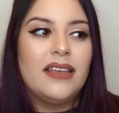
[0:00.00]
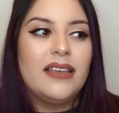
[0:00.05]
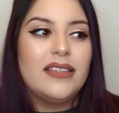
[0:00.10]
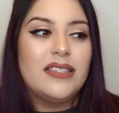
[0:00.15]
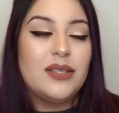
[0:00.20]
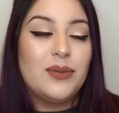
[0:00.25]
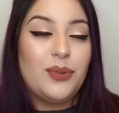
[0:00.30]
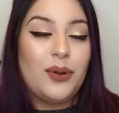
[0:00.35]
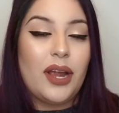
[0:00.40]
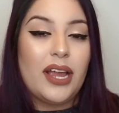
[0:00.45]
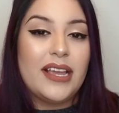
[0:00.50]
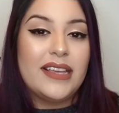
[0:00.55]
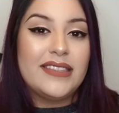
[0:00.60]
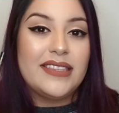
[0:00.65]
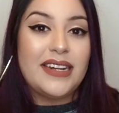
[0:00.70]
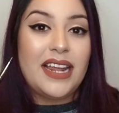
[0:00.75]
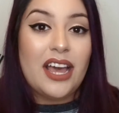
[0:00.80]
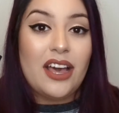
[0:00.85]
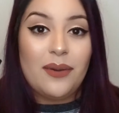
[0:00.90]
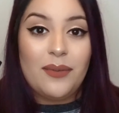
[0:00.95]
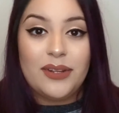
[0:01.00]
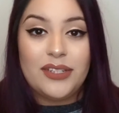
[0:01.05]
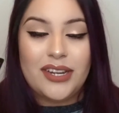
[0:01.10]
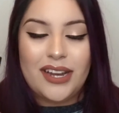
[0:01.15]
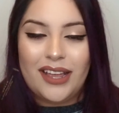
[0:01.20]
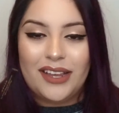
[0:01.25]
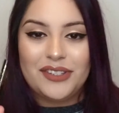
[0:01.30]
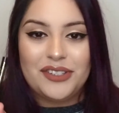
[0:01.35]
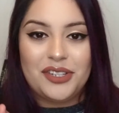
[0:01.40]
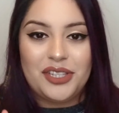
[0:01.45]
surprised at how much I
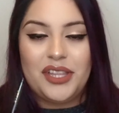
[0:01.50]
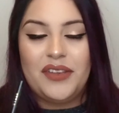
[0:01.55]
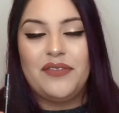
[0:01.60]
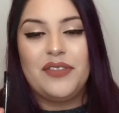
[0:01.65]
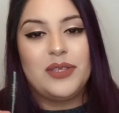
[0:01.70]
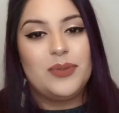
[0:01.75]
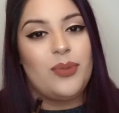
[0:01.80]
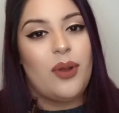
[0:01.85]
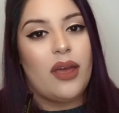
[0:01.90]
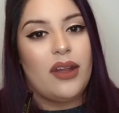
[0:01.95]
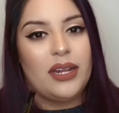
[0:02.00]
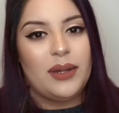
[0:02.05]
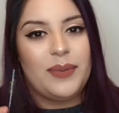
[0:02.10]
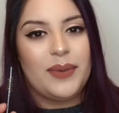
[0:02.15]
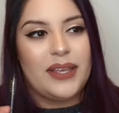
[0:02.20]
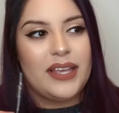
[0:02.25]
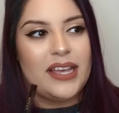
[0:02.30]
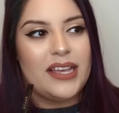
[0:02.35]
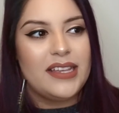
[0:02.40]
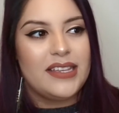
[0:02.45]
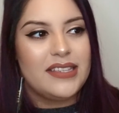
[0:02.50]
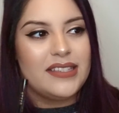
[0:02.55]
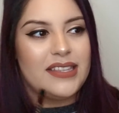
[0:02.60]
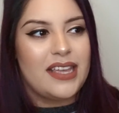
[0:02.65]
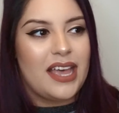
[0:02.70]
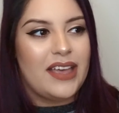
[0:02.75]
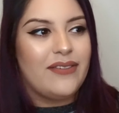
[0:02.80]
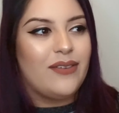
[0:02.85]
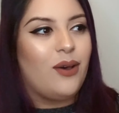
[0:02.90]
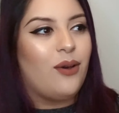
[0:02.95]
actually love this product because
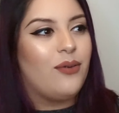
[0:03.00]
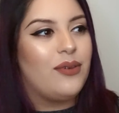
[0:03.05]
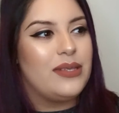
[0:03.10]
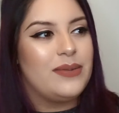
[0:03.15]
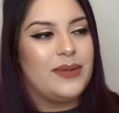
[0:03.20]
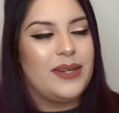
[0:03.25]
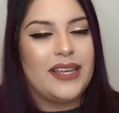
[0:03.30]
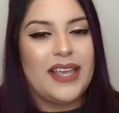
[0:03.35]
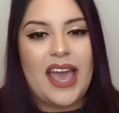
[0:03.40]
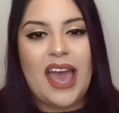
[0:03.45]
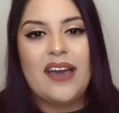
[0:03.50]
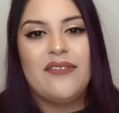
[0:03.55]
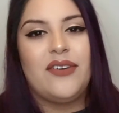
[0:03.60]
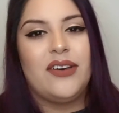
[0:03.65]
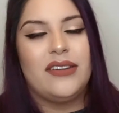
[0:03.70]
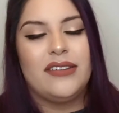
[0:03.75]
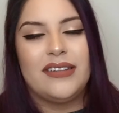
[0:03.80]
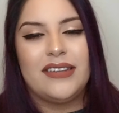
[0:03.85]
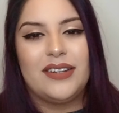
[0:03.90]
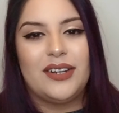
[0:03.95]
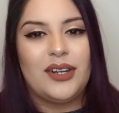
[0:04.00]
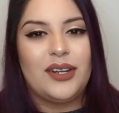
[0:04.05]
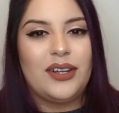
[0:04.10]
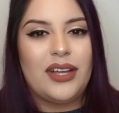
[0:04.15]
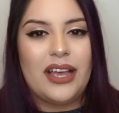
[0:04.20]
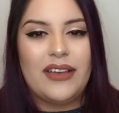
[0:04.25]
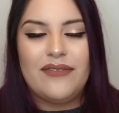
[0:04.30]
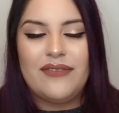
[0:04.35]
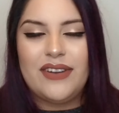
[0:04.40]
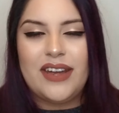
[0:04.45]
I've always been a Kat Von D girl.
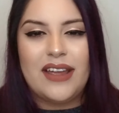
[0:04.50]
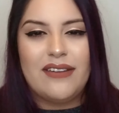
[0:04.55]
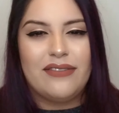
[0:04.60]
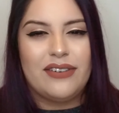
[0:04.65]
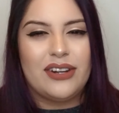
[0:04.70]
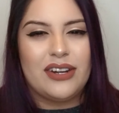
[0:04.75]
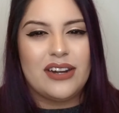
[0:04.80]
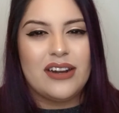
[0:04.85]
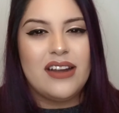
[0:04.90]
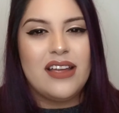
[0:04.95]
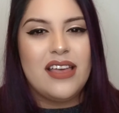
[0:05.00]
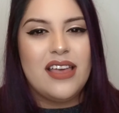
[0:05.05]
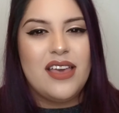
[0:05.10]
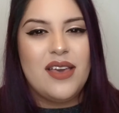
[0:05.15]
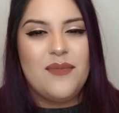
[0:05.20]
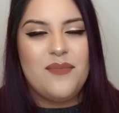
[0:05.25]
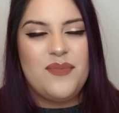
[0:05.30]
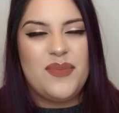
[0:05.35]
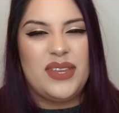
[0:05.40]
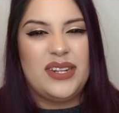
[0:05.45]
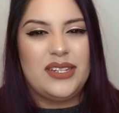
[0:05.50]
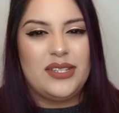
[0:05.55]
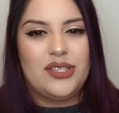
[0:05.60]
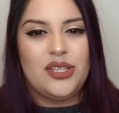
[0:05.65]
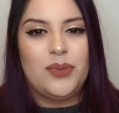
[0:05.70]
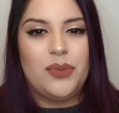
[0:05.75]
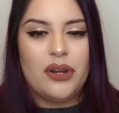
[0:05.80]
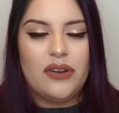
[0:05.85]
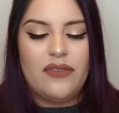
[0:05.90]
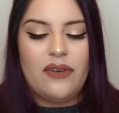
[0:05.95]
I've never been
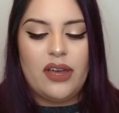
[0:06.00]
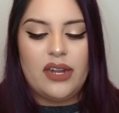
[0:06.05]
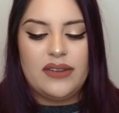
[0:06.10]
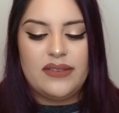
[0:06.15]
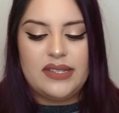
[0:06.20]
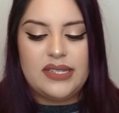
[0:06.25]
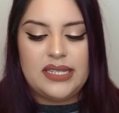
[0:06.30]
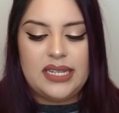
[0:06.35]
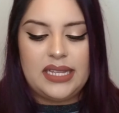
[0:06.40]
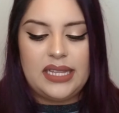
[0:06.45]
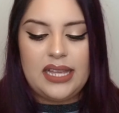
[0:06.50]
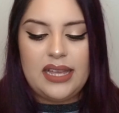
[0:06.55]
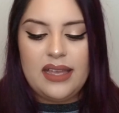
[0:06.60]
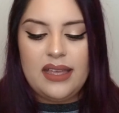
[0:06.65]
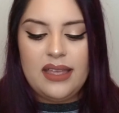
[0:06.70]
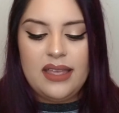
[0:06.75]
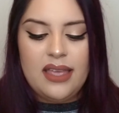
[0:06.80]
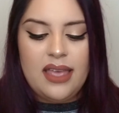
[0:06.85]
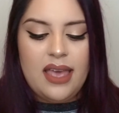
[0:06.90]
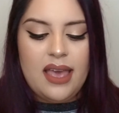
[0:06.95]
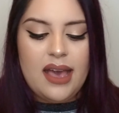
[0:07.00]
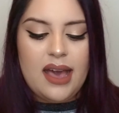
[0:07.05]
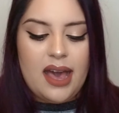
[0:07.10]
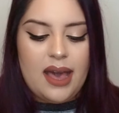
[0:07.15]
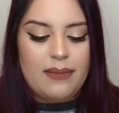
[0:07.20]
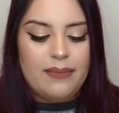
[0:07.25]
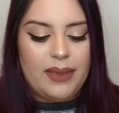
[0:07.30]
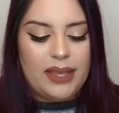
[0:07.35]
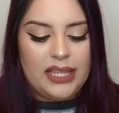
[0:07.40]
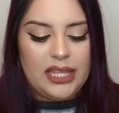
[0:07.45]
super fond of Stila,
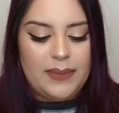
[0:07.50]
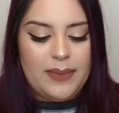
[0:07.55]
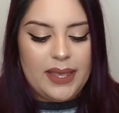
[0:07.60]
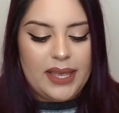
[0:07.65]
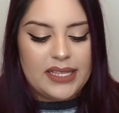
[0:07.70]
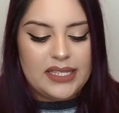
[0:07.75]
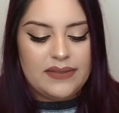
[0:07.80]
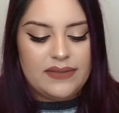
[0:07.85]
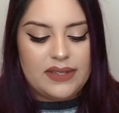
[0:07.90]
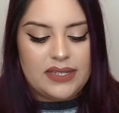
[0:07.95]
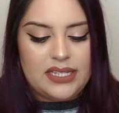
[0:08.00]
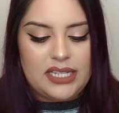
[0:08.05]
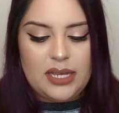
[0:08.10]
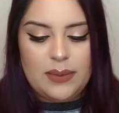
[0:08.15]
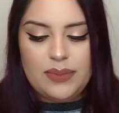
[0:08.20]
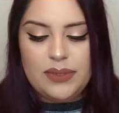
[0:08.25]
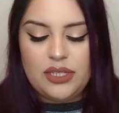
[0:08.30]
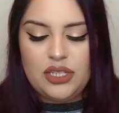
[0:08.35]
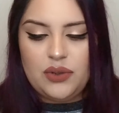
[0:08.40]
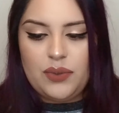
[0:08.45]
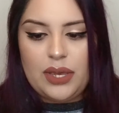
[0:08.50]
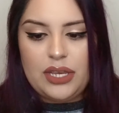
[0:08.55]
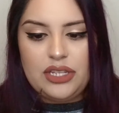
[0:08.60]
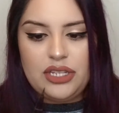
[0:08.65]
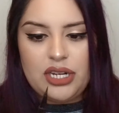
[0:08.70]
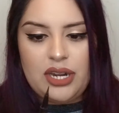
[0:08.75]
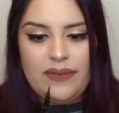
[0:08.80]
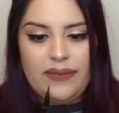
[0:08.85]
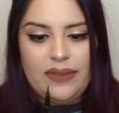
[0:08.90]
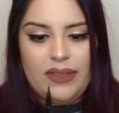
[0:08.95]
mainly because of the tip
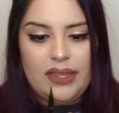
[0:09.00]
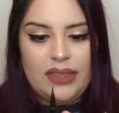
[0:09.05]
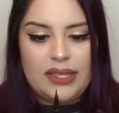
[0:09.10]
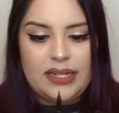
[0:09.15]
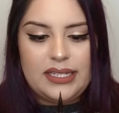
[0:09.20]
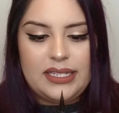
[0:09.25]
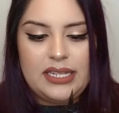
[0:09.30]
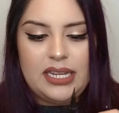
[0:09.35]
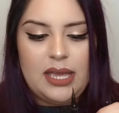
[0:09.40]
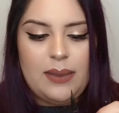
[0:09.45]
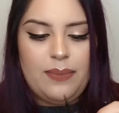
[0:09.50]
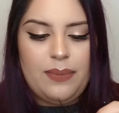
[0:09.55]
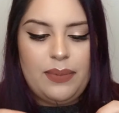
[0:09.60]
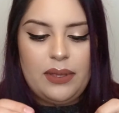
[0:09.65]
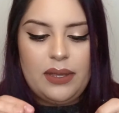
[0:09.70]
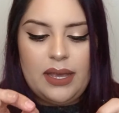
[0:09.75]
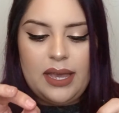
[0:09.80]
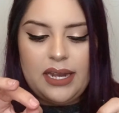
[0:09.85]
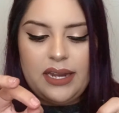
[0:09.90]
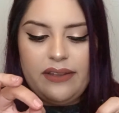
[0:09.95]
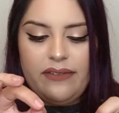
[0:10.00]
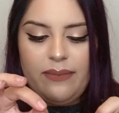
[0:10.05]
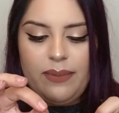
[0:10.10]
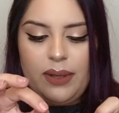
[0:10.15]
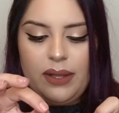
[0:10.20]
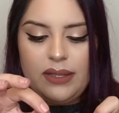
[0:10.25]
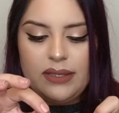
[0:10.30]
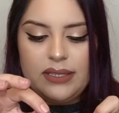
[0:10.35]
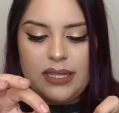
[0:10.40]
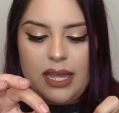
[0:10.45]
situation. I feel like the tip kind of
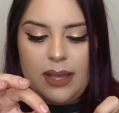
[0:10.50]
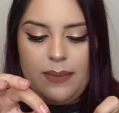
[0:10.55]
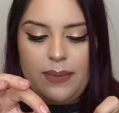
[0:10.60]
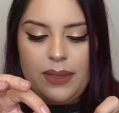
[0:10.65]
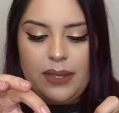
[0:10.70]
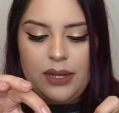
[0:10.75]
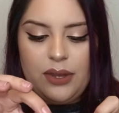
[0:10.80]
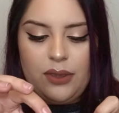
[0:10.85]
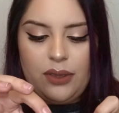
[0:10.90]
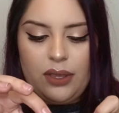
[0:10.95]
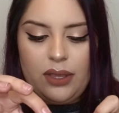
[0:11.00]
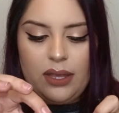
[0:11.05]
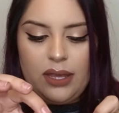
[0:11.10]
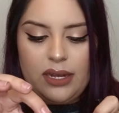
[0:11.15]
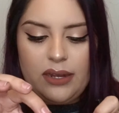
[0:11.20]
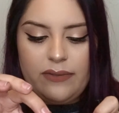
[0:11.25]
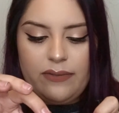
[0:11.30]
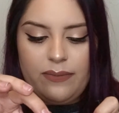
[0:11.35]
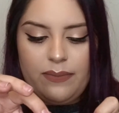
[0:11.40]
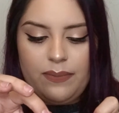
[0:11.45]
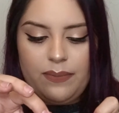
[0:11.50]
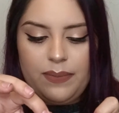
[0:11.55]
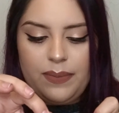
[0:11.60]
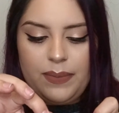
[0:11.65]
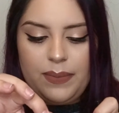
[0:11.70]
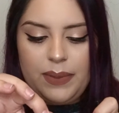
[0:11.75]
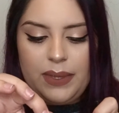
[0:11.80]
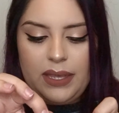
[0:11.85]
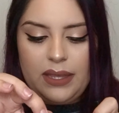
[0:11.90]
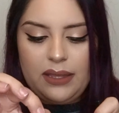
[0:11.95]
balls up and you can kind of
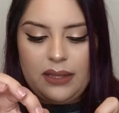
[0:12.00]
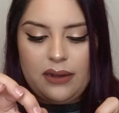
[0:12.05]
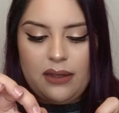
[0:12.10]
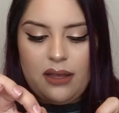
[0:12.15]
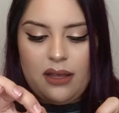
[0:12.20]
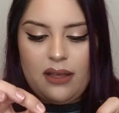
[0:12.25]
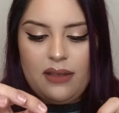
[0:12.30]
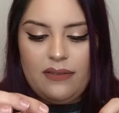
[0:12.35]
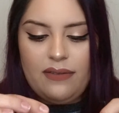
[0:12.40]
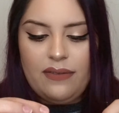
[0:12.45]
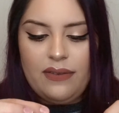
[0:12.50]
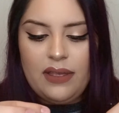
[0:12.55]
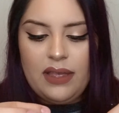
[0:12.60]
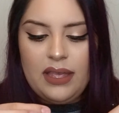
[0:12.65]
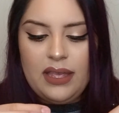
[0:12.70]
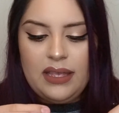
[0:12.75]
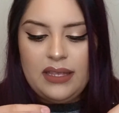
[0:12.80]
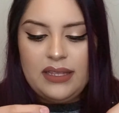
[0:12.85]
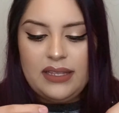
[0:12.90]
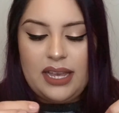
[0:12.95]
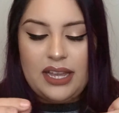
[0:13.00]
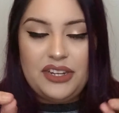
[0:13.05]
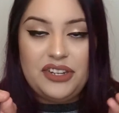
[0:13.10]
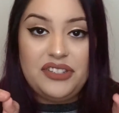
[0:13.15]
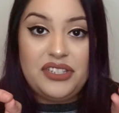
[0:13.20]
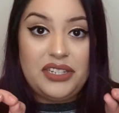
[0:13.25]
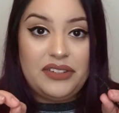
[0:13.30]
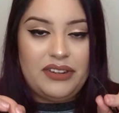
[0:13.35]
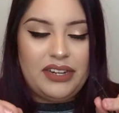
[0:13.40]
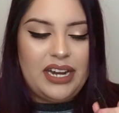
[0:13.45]
peel it off. I just
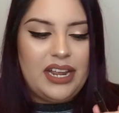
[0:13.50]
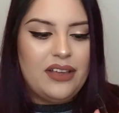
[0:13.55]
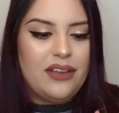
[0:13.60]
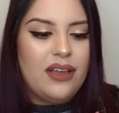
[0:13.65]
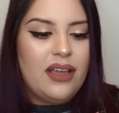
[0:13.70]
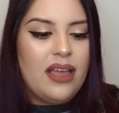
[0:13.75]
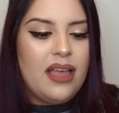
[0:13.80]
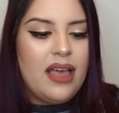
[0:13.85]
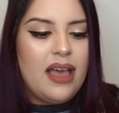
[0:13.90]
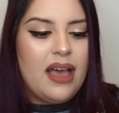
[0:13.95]
did it right now.